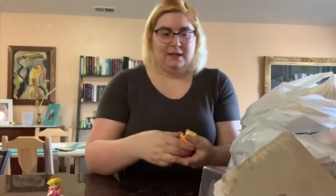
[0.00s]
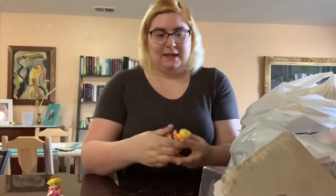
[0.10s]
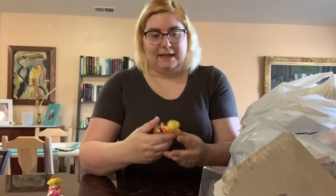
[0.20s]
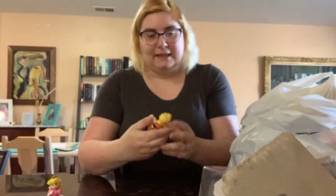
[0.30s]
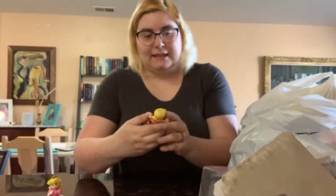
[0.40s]

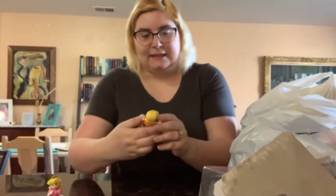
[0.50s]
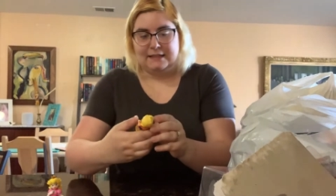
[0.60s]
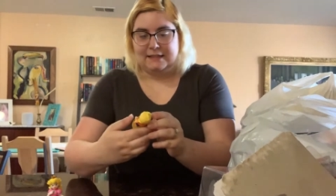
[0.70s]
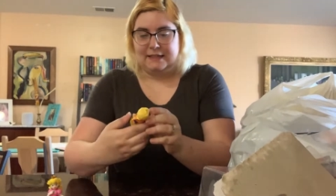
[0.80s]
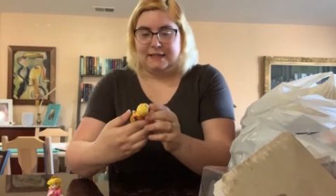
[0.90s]
And then
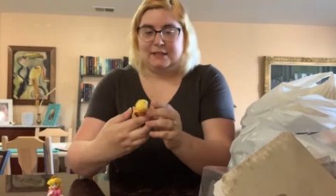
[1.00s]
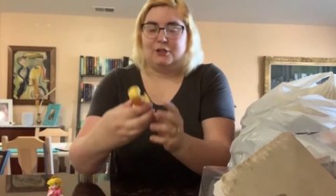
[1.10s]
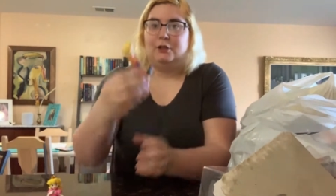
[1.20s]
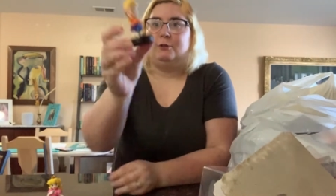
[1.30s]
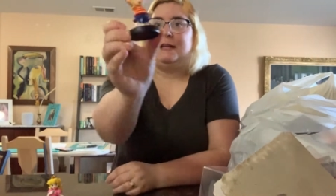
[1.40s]
this
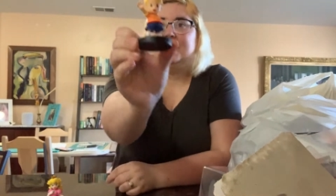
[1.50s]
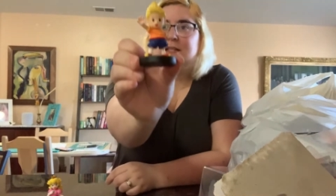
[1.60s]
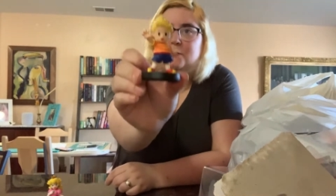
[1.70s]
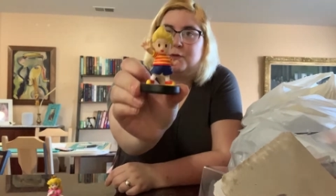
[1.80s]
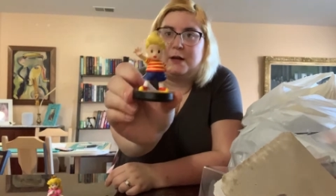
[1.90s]
is
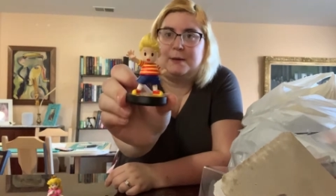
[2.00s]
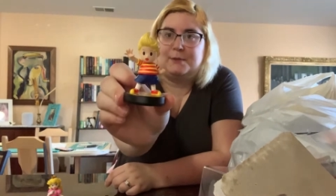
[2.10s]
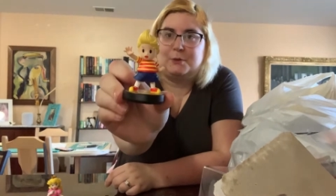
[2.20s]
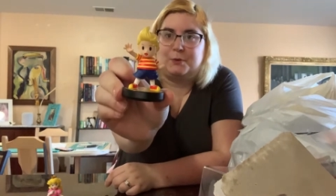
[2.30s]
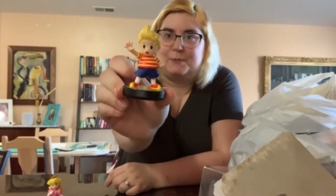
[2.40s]
Lucas from
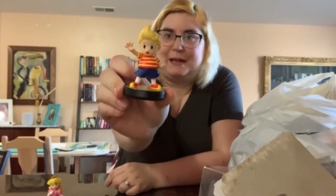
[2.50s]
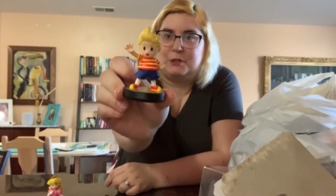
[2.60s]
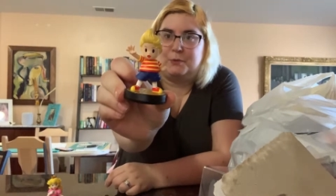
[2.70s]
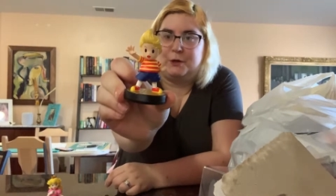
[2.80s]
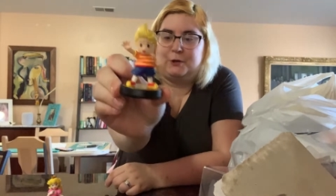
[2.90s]
Super
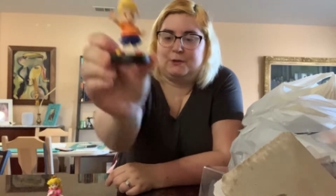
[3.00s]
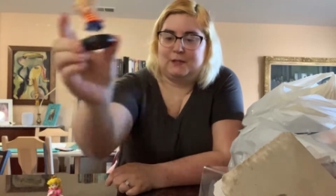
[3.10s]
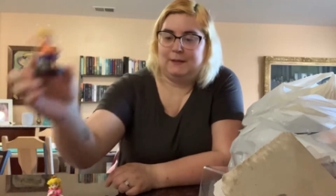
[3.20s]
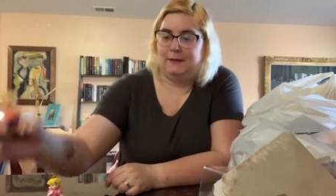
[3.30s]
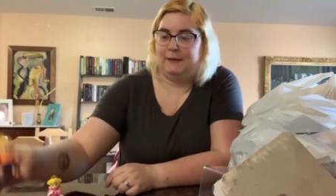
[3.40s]
Smash Bros.